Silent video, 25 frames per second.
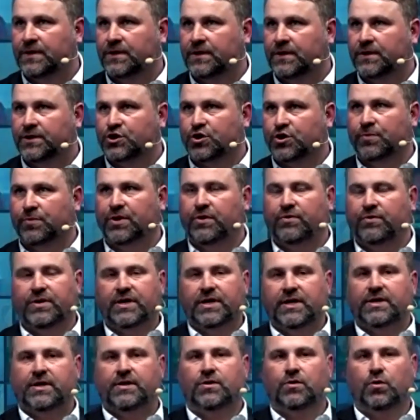Somebody who
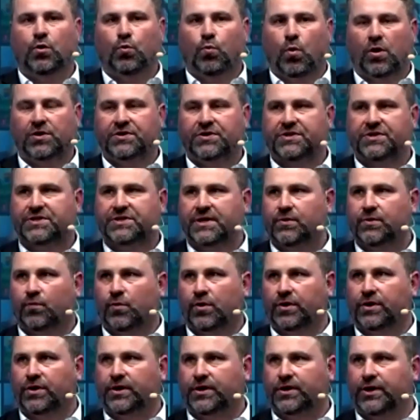needed or wanted
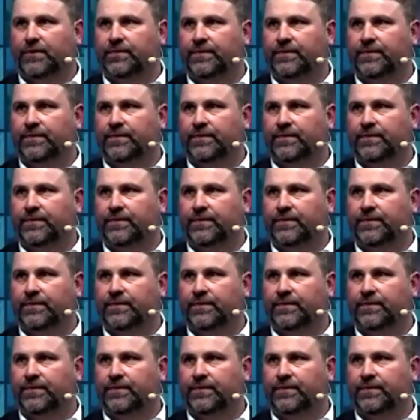what you do.